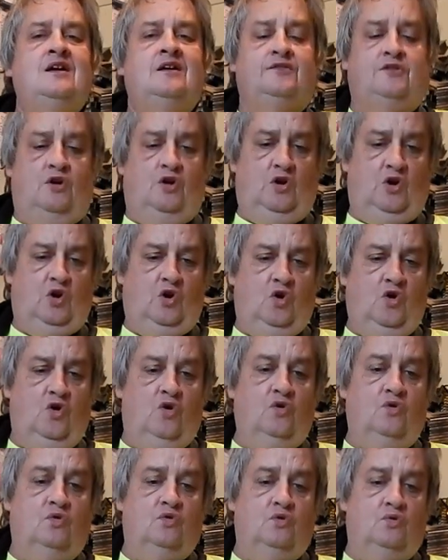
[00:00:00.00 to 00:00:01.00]
There'll
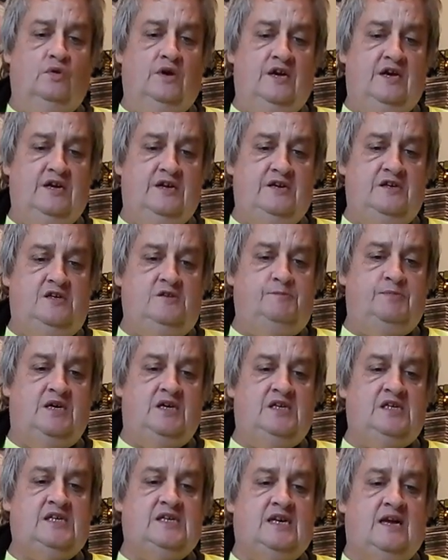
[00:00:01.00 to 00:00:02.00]
always
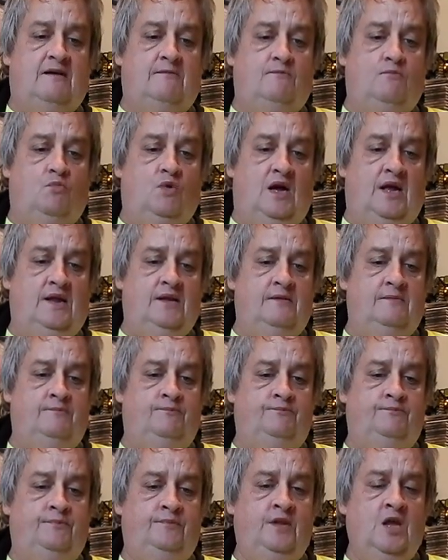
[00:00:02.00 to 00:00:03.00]
be someone,
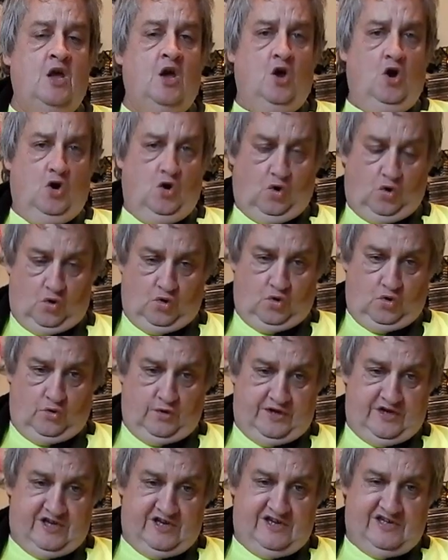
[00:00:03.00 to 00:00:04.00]

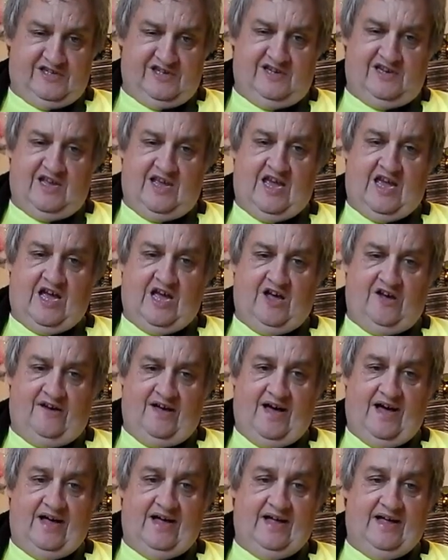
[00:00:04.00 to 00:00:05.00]
always in our
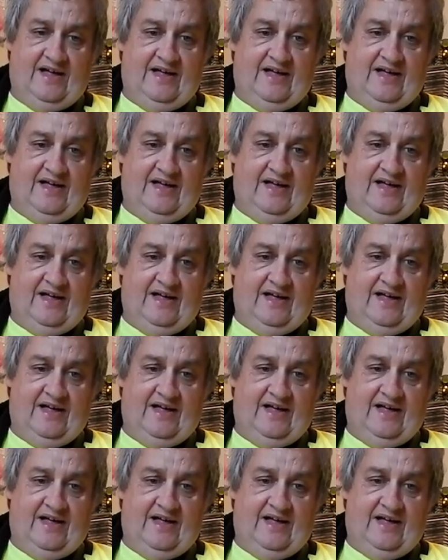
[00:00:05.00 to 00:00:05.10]
hearts.